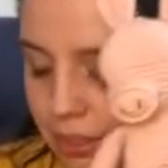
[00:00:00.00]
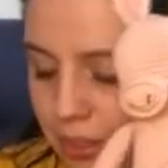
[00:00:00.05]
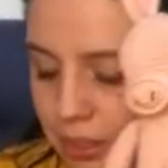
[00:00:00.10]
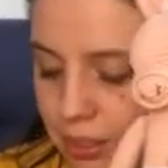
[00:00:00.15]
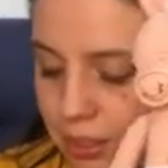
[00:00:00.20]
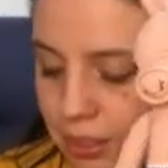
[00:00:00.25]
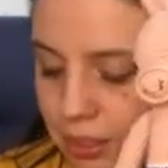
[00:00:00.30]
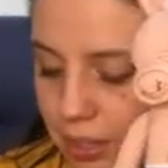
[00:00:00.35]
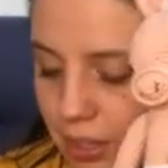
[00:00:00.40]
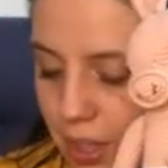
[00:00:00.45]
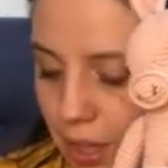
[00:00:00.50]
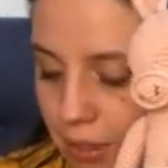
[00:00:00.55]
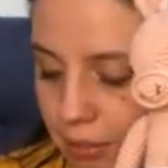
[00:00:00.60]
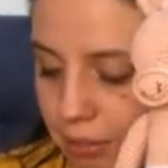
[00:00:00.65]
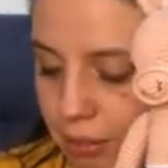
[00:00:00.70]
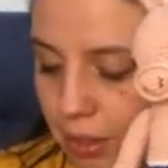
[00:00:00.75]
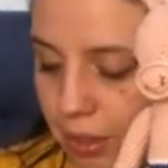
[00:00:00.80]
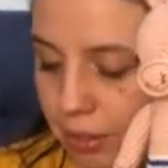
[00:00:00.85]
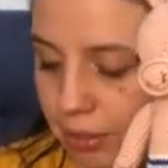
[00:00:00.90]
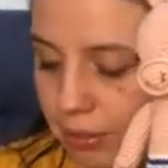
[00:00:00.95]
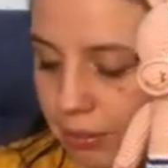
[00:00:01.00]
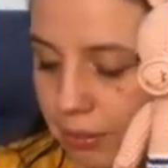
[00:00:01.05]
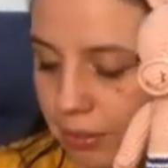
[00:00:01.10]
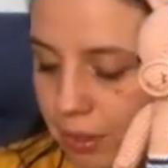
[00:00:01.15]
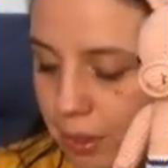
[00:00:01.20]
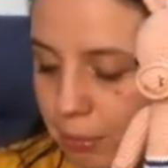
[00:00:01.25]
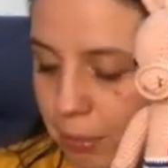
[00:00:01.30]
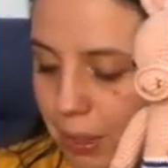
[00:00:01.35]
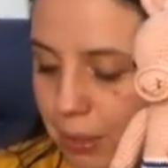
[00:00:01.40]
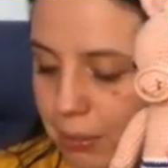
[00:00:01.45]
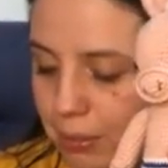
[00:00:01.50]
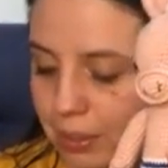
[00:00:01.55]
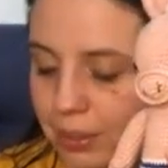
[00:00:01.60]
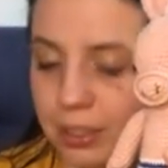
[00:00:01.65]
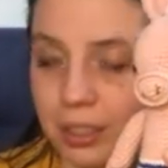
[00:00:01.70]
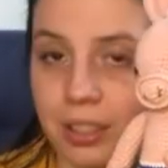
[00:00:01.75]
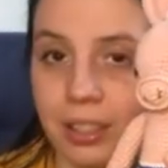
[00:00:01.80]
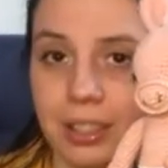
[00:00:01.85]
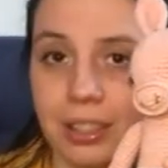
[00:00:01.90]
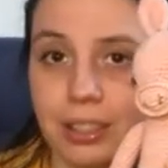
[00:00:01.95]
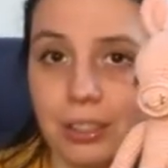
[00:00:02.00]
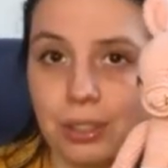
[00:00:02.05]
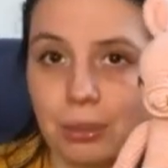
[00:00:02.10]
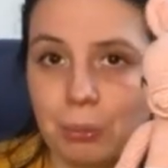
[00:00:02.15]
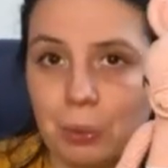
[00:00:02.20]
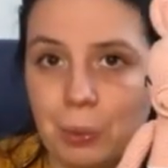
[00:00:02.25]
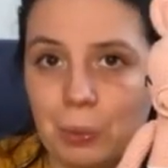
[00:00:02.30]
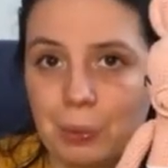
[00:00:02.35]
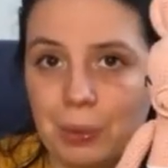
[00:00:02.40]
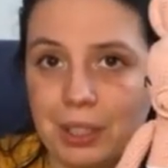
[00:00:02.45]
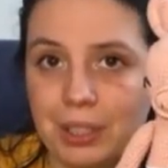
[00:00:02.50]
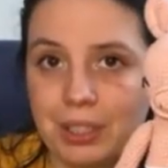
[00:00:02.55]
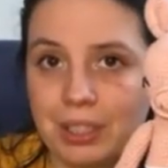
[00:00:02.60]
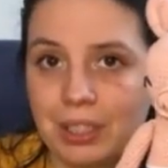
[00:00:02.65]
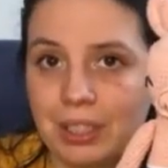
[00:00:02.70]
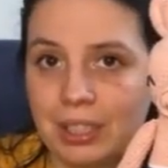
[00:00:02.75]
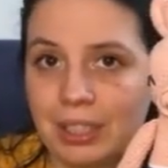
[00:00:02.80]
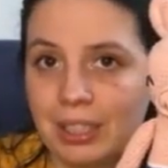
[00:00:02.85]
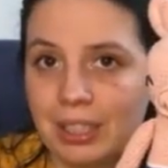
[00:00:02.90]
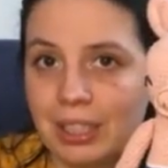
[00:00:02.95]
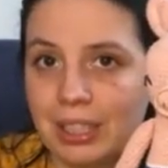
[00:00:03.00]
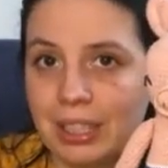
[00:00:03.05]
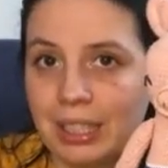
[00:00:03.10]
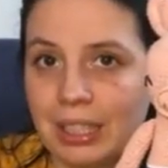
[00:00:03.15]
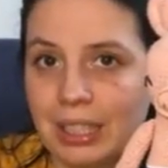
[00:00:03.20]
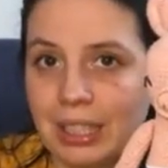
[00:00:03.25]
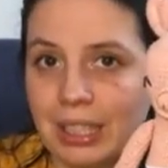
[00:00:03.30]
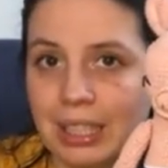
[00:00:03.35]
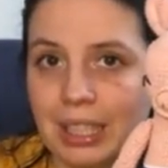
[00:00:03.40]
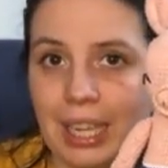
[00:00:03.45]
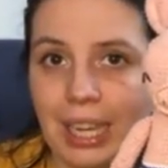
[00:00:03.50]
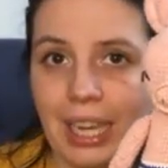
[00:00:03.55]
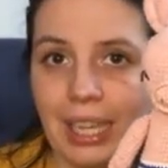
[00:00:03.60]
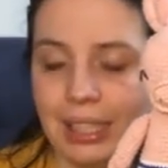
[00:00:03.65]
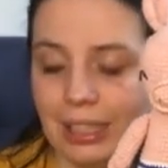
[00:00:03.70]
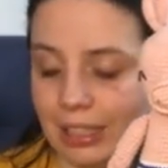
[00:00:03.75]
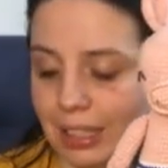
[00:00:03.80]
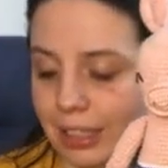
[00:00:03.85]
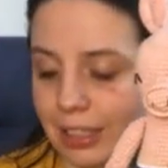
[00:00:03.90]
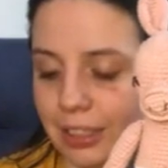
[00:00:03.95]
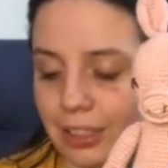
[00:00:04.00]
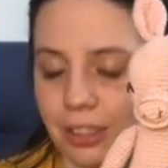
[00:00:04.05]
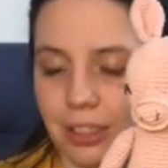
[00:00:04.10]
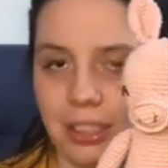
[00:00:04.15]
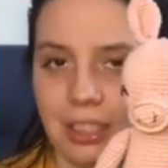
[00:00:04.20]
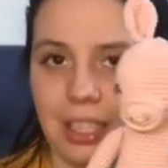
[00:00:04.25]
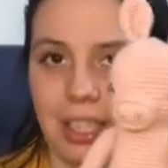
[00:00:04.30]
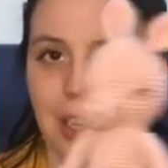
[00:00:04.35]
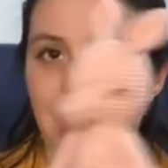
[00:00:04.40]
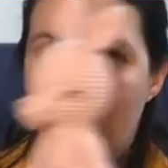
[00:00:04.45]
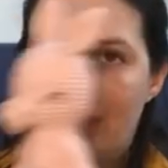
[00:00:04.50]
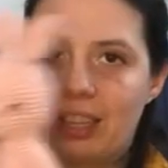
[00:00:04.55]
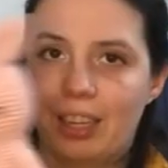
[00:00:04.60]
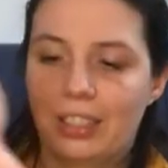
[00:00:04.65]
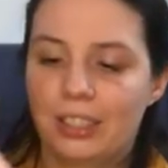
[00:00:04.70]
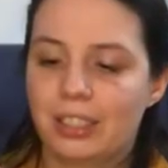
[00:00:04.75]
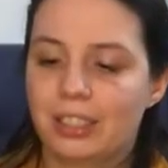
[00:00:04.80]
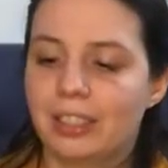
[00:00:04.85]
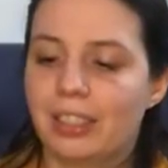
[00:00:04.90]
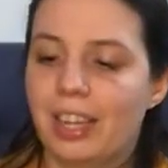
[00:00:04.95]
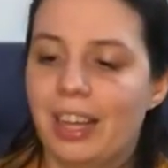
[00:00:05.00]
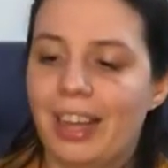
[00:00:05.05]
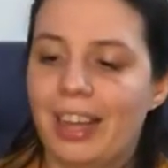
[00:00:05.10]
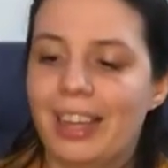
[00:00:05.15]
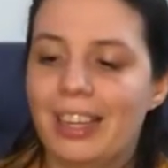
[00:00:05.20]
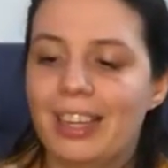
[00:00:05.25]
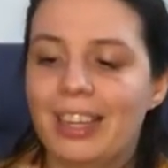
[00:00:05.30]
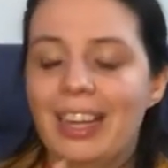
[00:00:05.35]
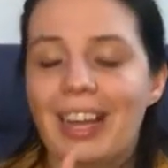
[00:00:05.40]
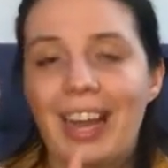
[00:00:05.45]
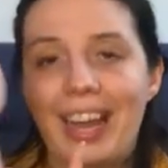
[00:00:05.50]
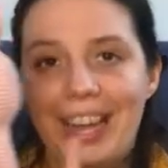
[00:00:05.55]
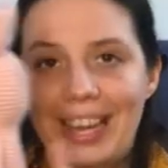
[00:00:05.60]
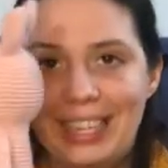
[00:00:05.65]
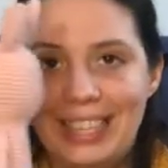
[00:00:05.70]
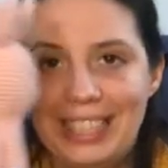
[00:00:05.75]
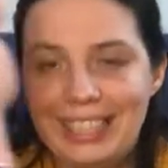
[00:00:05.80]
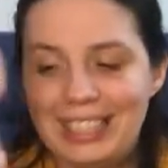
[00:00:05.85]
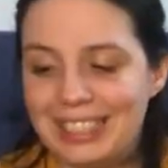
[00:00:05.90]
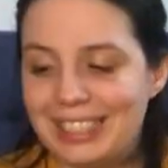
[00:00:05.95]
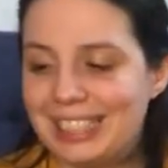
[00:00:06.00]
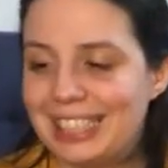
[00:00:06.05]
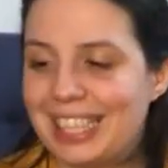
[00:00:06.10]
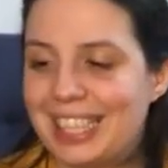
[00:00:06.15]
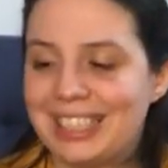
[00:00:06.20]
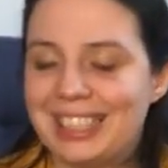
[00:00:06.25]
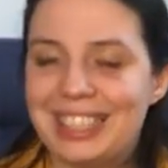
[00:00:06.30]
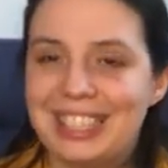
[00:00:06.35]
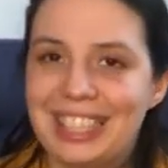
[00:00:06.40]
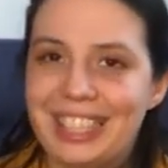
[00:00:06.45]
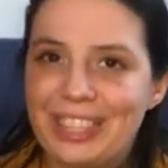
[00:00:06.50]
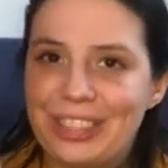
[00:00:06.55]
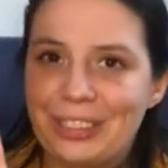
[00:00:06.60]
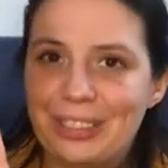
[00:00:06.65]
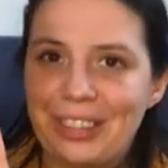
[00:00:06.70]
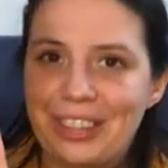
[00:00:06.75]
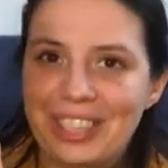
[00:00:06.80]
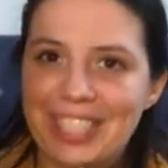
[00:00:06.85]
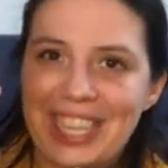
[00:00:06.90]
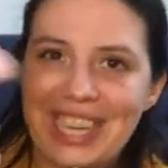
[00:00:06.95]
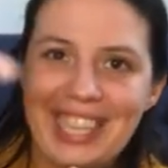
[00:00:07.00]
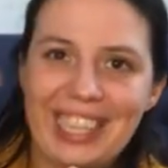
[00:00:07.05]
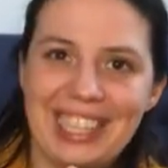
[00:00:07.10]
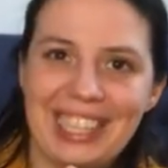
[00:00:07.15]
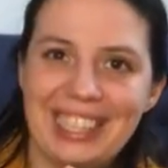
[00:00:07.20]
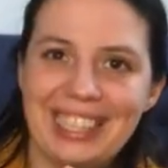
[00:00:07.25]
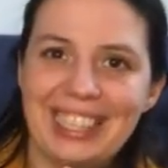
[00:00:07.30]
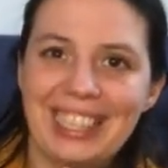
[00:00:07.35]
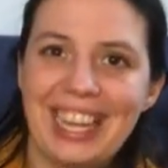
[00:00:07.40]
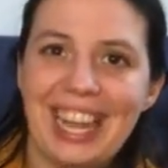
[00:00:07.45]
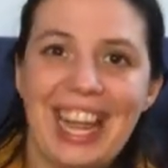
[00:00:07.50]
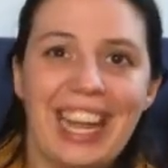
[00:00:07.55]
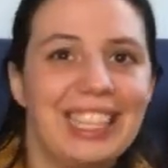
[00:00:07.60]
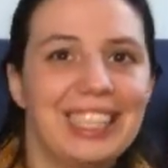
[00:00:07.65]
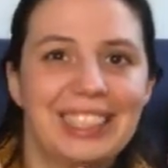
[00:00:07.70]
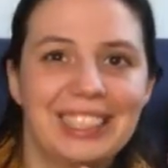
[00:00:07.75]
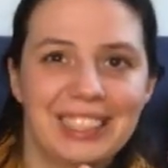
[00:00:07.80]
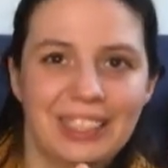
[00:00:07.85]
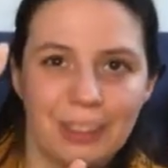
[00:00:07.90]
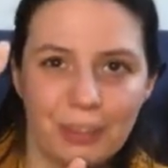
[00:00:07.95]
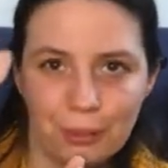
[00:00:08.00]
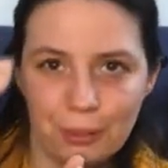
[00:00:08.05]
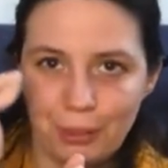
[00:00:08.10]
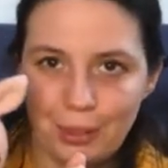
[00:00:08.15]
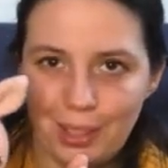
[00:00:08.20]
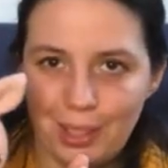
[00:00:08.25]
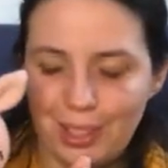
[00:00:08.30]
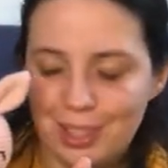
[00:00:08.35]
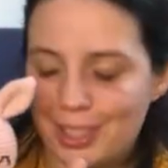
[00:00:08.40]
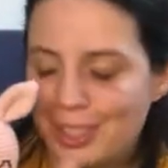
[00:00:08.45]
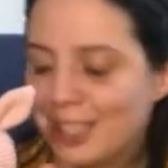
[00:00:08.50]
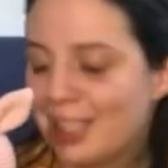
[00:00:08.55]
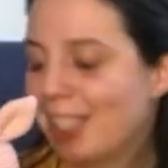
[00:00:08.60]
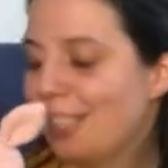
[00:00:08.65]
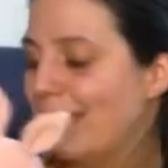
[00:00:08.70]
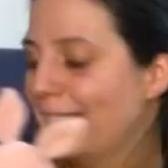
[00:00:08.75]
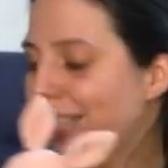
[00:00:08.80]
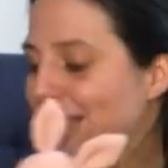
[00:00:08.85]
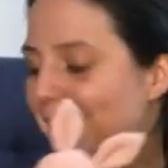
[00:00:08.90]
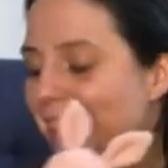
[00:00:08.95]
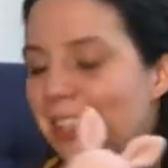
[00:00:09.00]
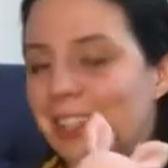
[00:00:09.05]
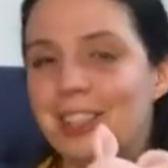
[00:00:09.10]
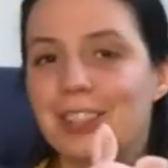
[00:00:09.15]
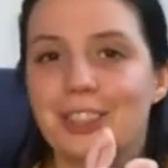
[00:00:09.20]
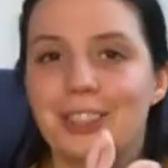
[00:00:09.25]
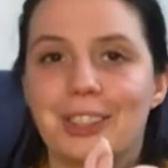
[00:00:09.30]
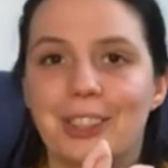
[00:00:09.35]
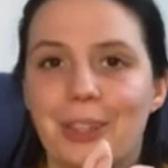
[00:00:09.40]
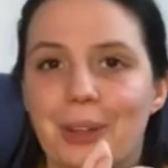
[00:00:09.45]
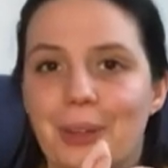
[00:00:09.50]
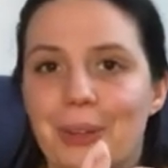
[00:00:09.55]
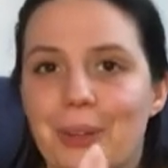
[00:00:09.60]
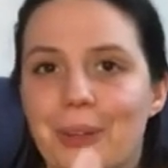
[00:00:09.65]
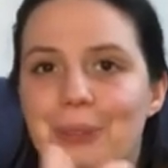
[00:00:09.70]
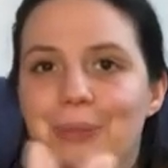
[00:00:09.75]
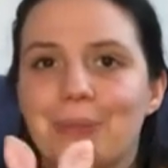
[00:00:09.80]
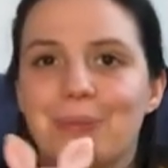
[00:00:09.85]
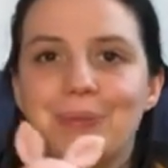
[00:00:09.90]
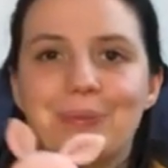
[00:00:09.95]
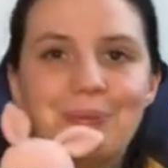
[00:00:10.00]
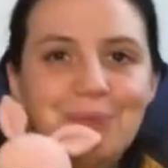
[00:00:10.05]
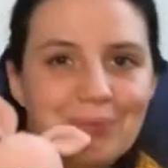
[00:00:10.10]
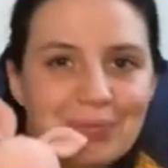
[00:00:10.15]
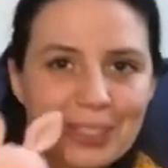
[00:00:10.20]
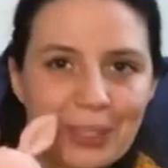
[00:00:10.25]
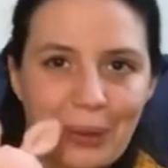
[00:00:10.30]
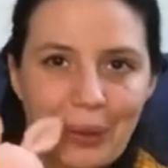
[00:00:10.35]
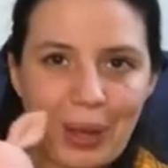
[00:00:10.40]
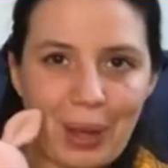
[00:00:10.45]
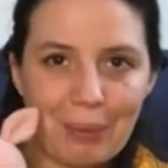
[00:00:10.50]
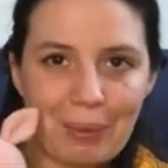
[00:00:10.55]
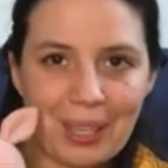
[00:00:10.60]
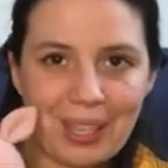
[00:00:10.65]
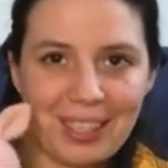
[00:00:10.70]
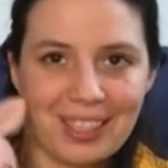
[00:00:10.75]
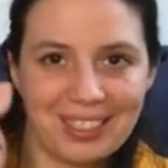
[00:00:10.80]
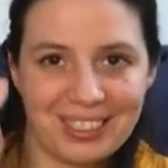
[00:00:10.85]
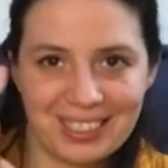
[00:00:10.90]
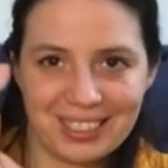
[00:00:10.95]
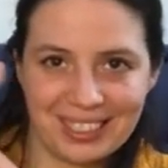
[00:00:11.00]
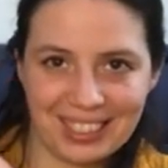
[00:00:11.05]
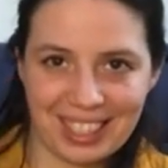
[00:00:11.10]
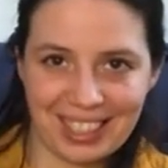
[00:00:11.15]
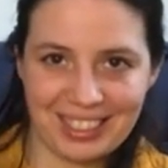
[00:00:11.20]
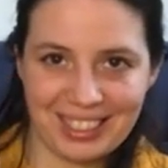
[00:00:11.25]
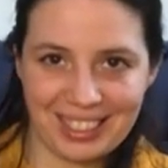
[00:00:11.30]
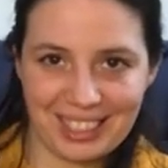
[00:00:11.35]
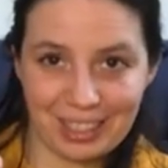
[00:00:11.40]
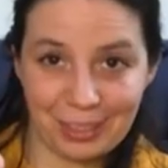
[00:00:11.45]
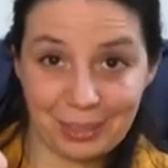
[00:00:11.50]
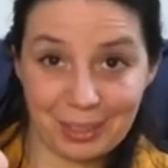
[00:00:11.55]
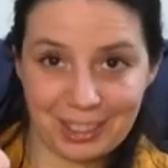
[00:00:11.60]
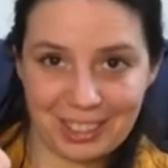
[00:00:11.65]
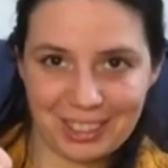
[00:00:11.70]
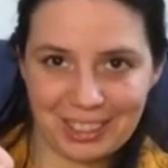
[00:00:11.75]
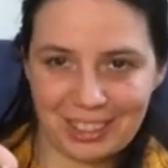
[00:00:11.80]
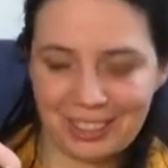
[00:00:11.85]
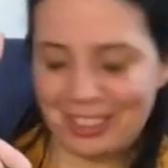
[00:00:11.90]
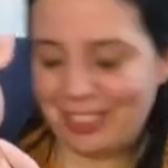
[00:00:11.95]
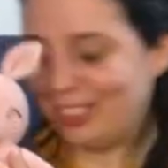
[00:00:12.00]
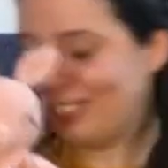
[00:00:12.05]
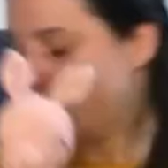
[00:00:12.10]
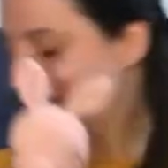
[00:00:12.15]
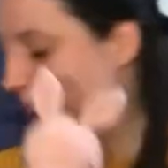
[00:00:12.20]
It's just gonna have one, a big one and a small one, and it's gonna stay like that. At least it has his little tail and is finished. So happy that this one is done.